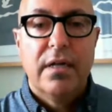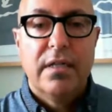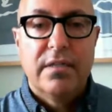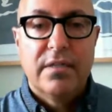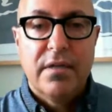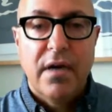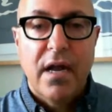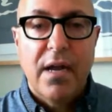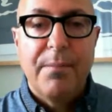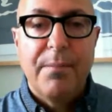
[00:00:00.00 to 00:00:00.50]

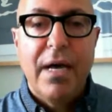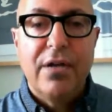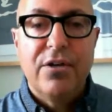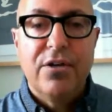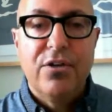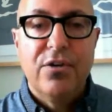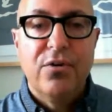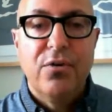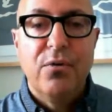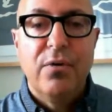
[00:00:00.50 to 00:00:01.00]
It's not
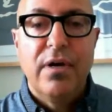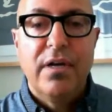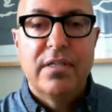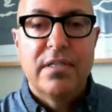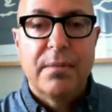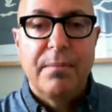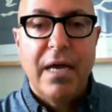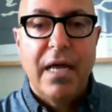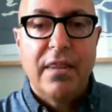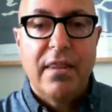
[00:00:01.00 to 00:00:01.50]
about you,
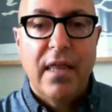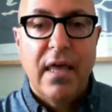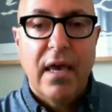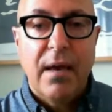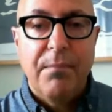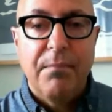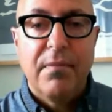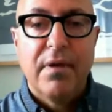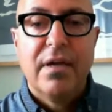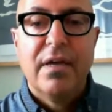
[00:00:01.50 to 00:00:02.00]
it's about
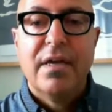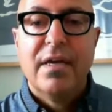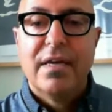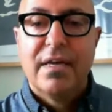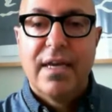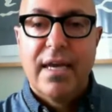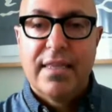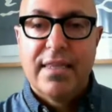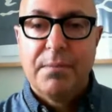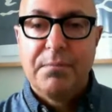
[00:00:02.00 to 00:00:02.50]
them.
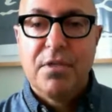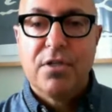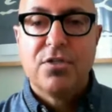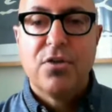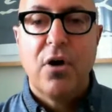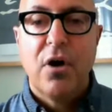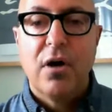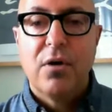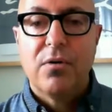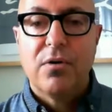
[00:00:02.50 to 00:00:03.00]
Get them to
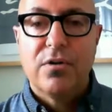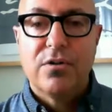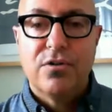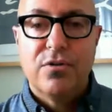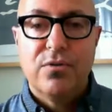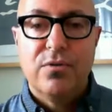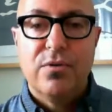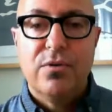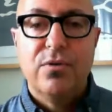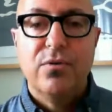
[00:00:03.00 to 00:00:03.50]
talk
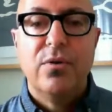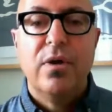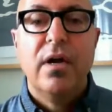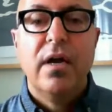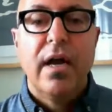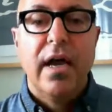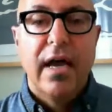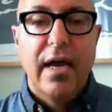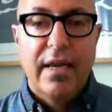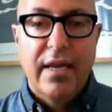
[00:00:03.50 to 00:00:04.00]
to you
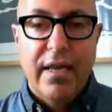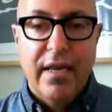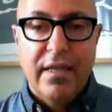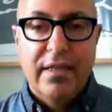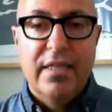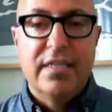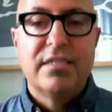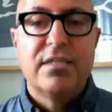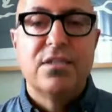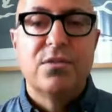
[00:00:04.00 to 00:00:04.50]
and
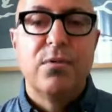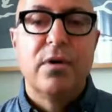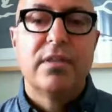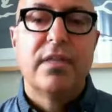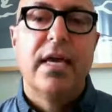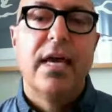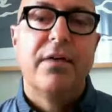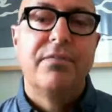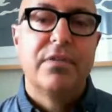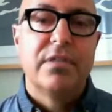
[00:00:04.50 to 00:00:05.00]
listen to what
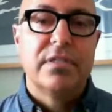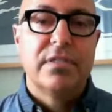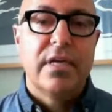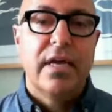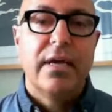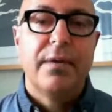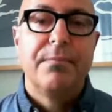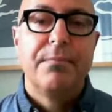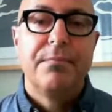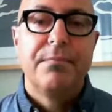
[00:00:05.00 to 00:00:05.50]
they have to say.